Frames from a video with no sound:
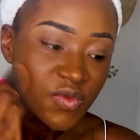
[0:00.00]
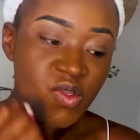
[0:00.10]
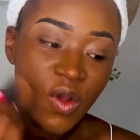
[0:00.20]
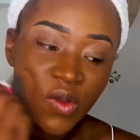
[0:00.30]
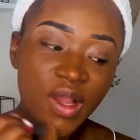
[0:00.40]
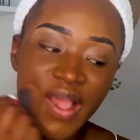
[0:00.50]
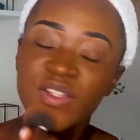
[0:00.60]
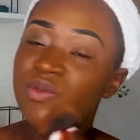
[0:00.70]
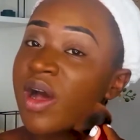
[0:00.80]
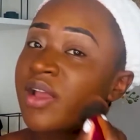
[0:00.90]
So you
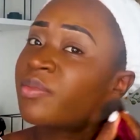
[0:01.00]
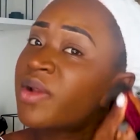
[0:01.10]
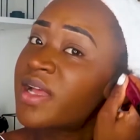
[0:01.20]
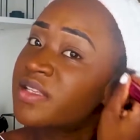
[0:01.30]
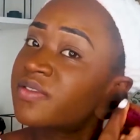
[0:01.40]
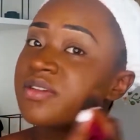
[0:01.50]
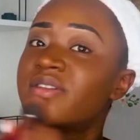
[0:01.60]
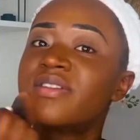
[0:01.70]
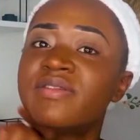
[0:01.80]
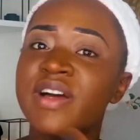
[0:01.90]
guys, what are your plans
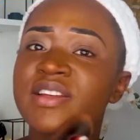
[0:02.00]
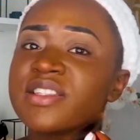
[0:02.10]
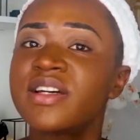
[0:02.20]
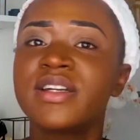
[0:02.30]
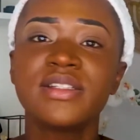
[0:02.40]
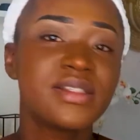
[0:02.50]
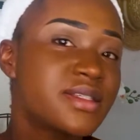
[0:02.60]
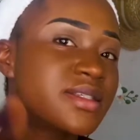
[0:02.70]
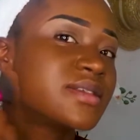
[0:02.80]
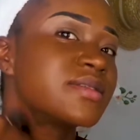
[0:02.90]
for Valentine's?